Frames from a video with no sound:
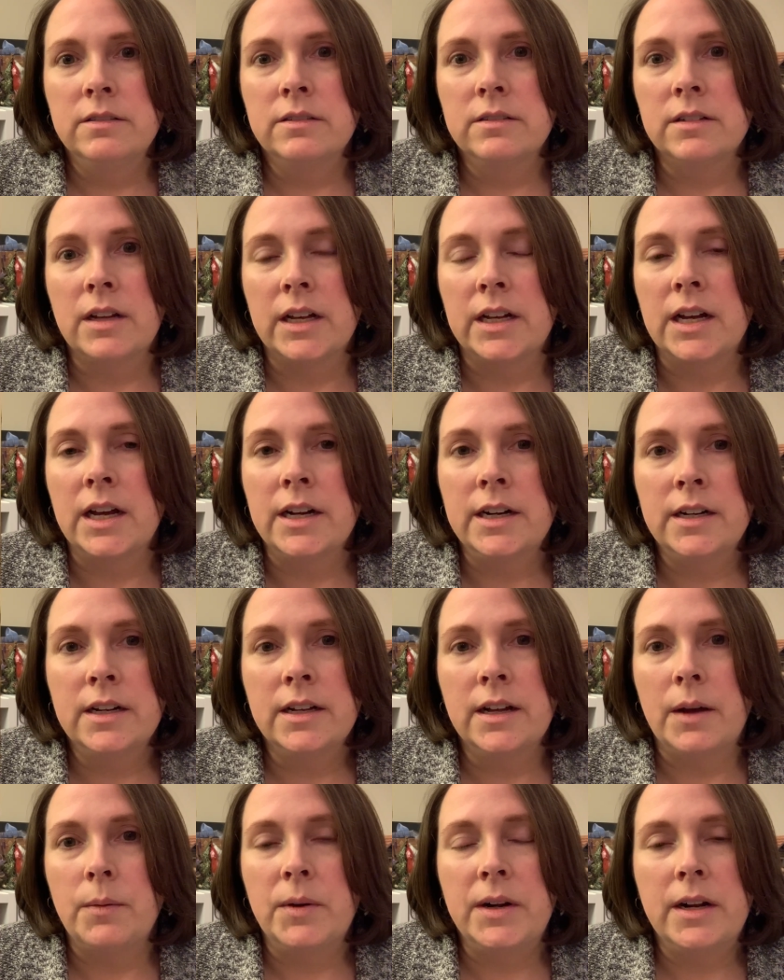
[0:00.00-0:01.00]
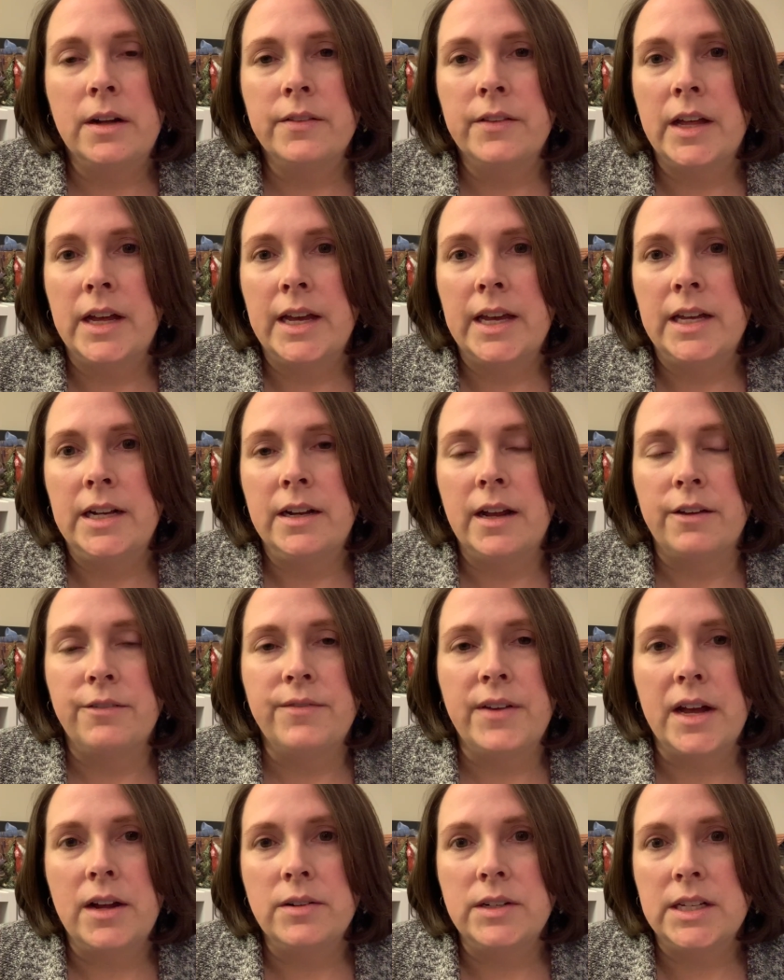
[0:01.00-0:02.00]
I got it. I went online, I
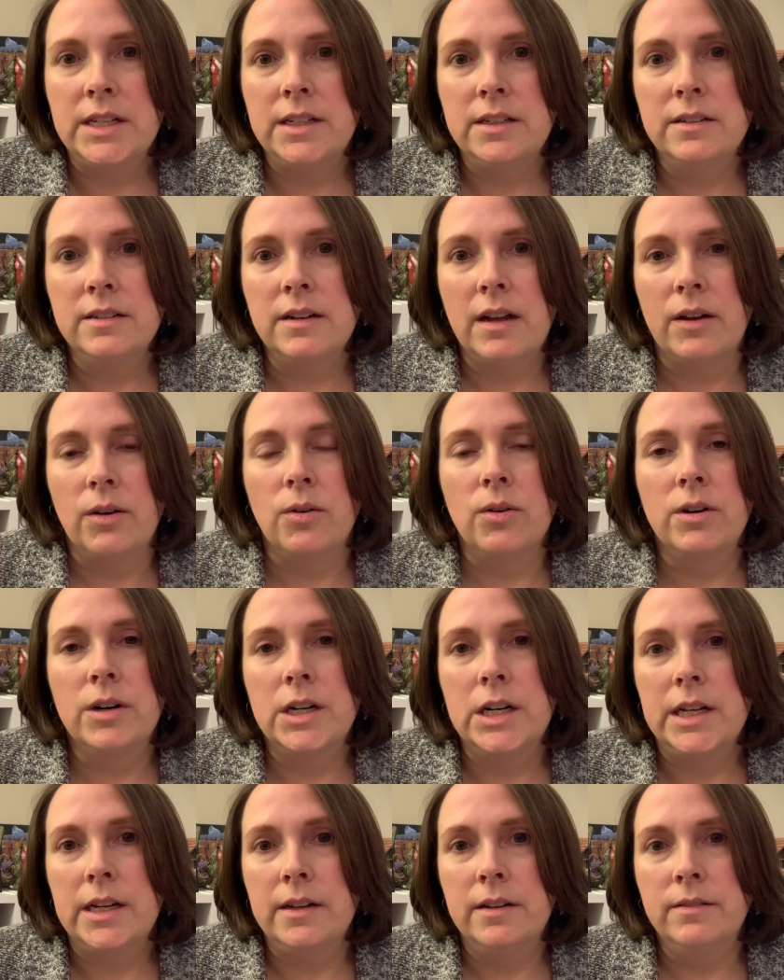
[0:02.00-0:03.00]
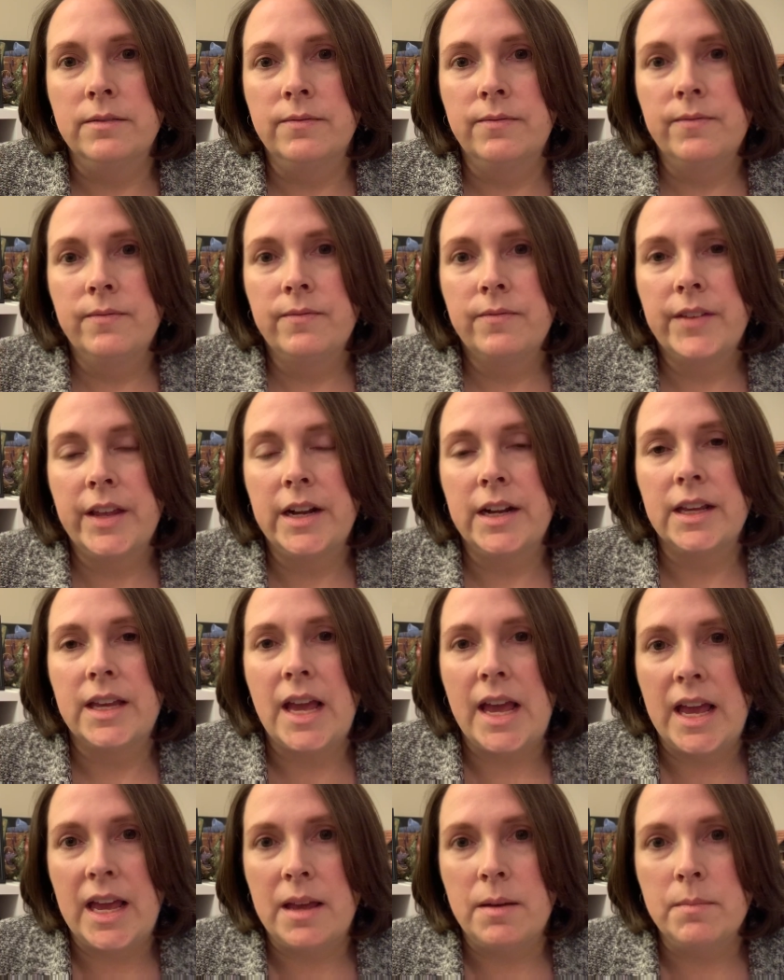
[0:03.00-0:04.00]
found it, I ordered it, and it
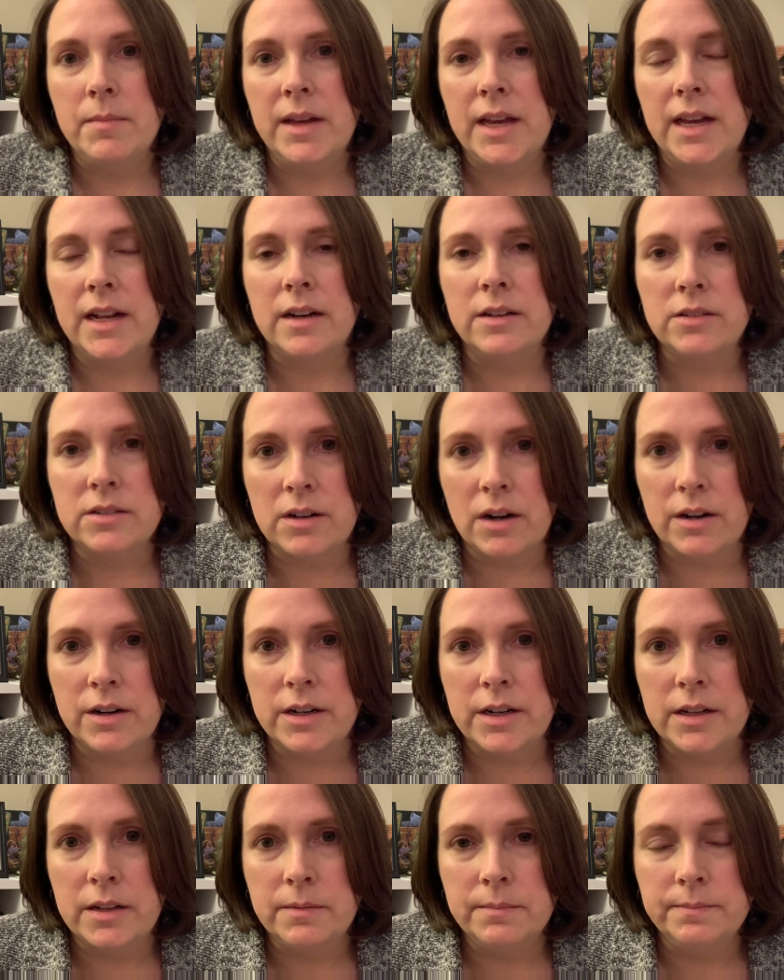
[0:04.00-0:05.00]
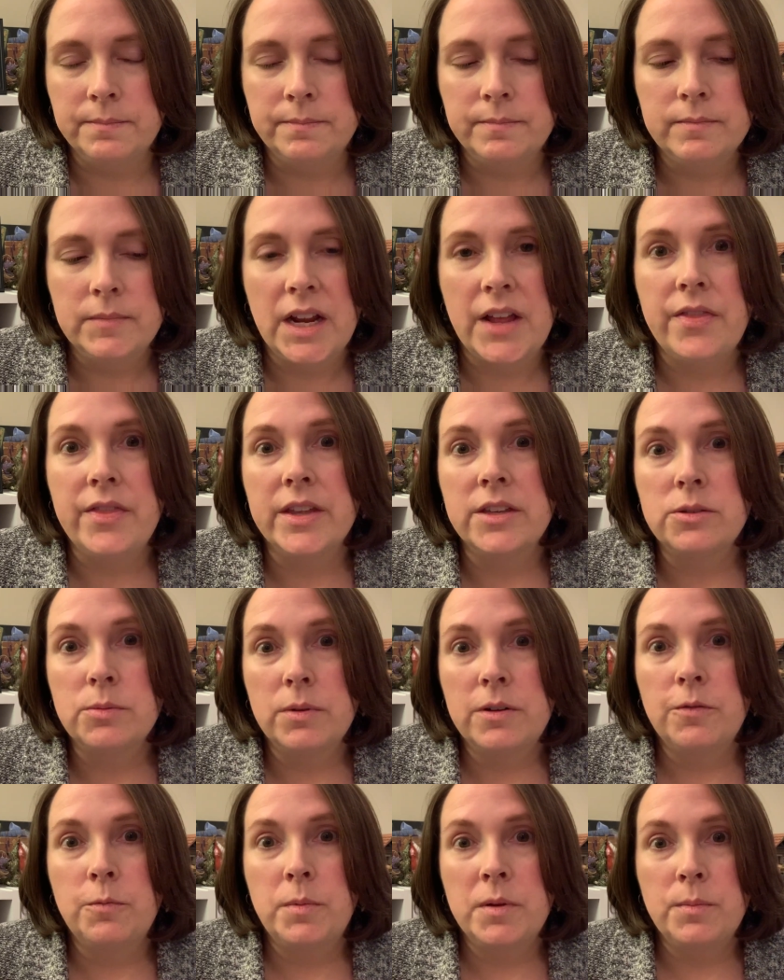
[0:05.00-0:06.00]
came, and I started it. And this
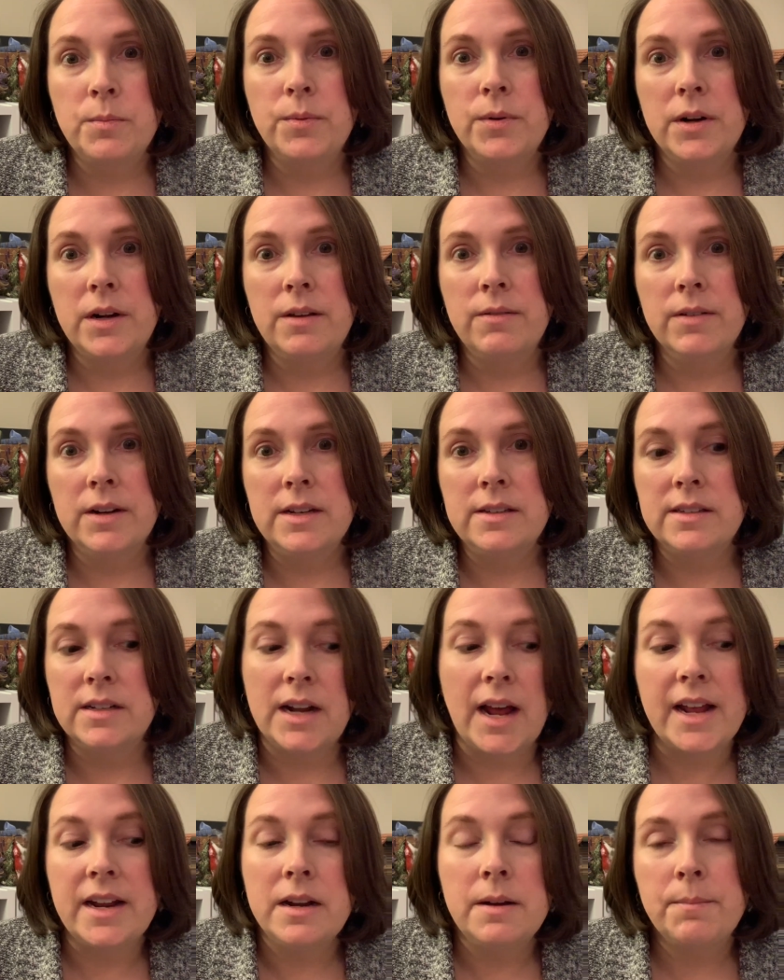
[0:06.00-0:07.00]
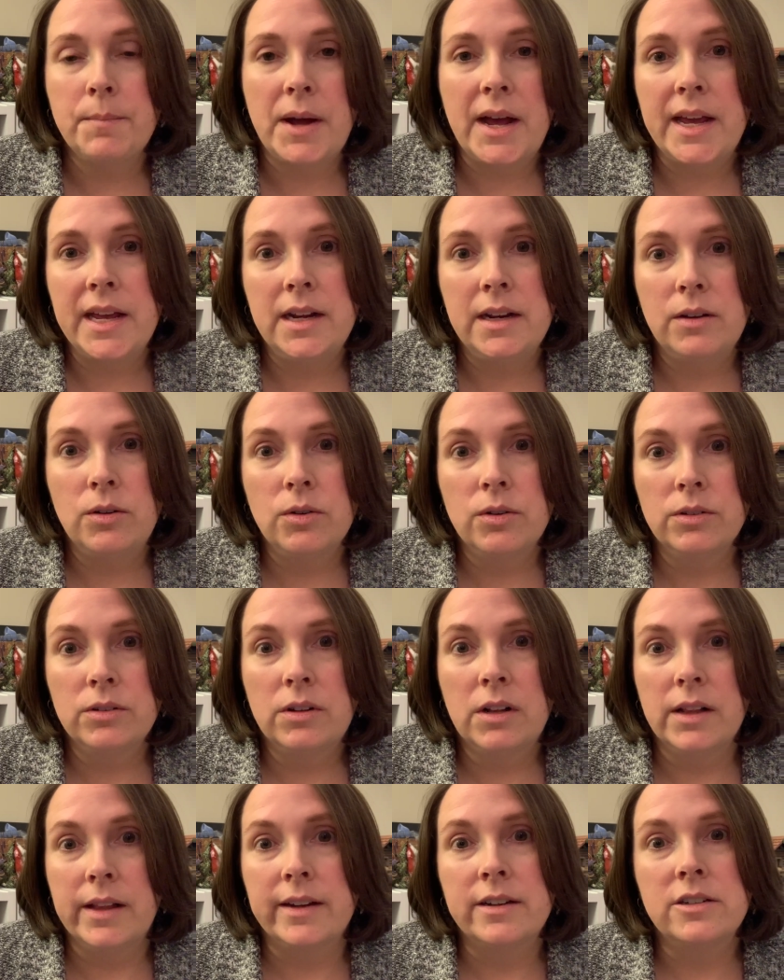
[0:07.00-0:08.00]
would have been pretty recent. I didn't buy any gold
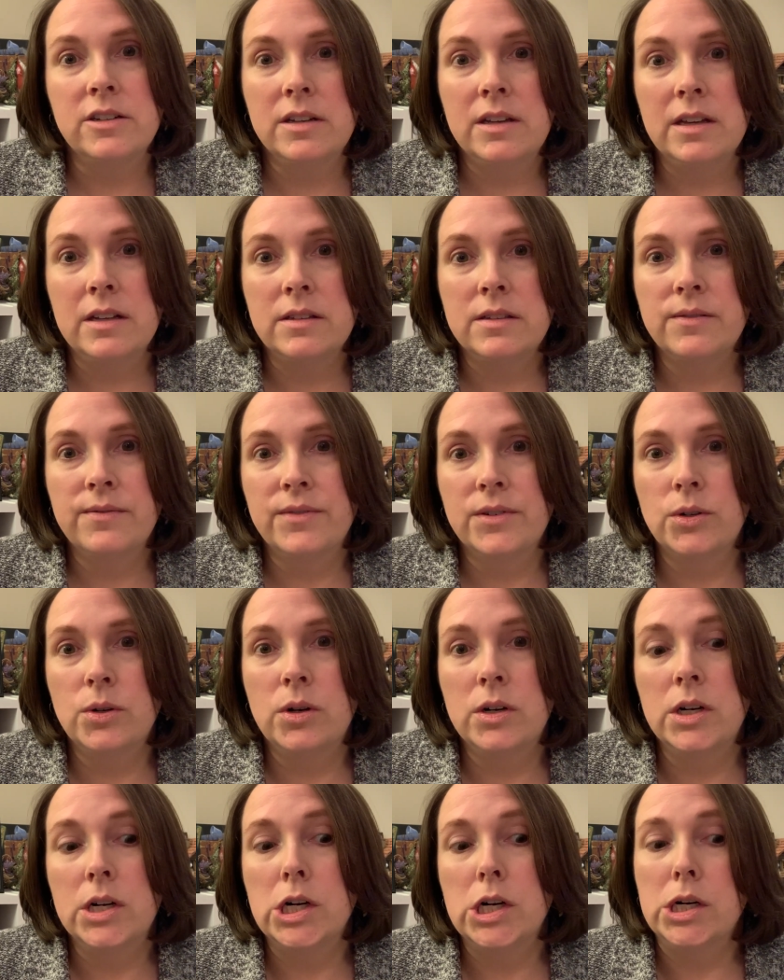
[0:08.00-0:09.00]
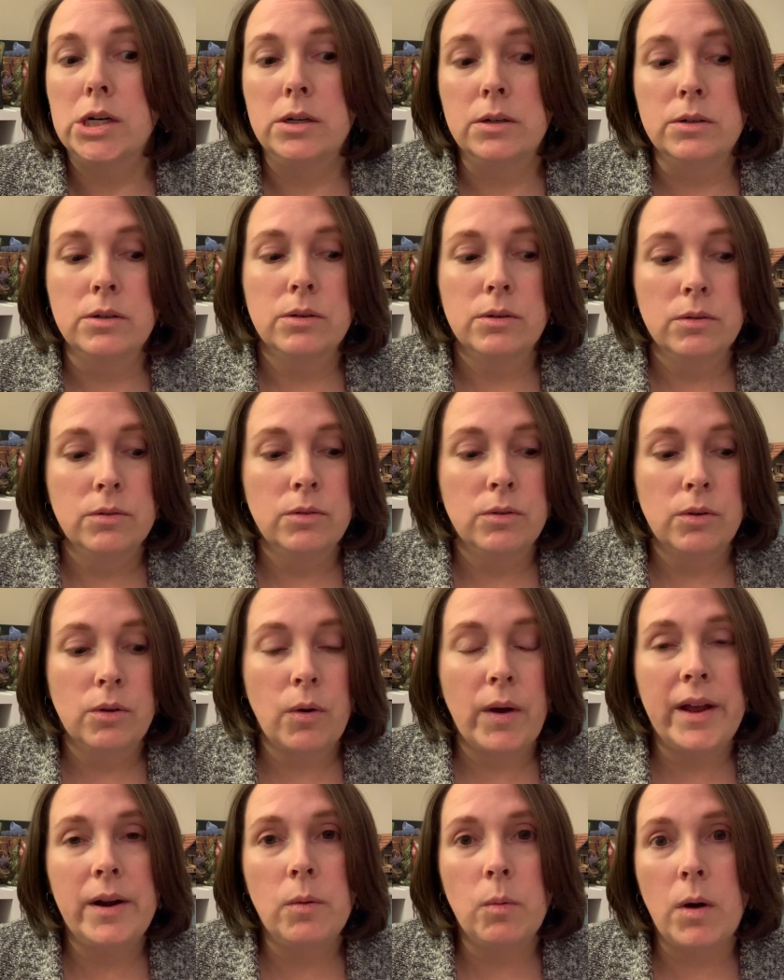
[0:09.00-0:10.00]
collection kits for
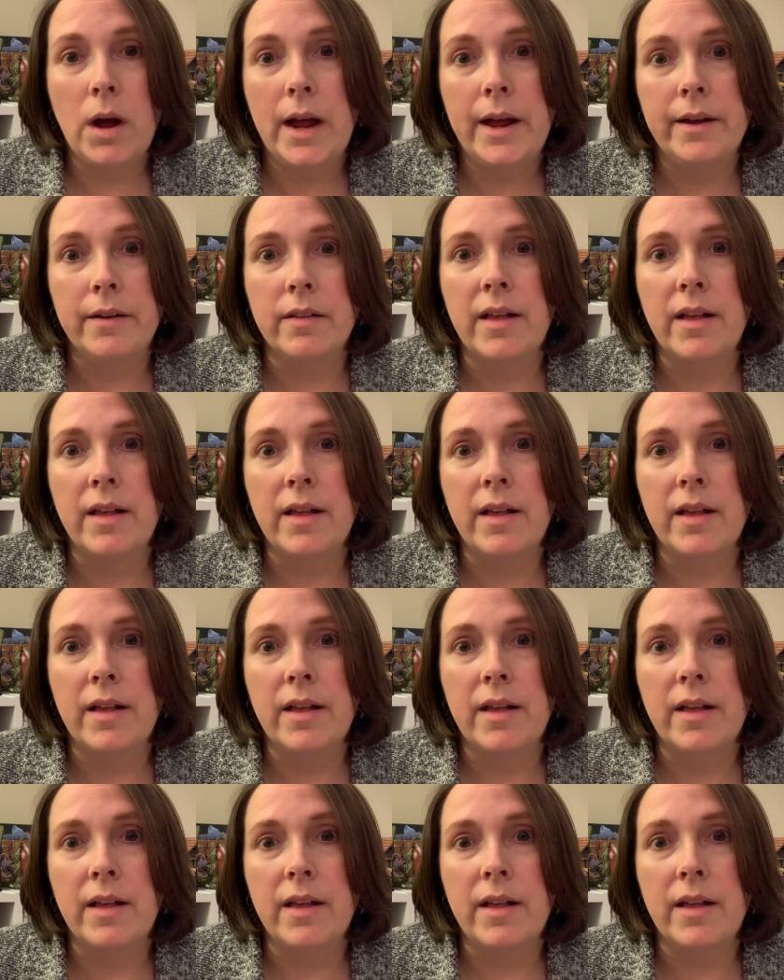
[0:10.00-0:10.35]
quite a while.